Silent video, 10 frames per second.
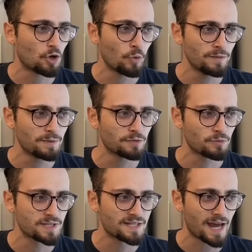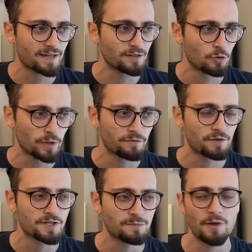queen b three sacking the queen for
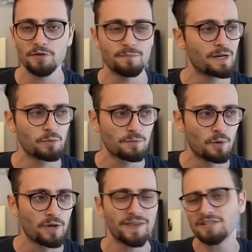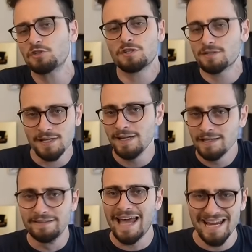a smothered mate with a pawn. That's just
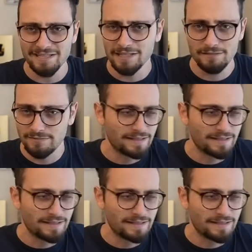nasty.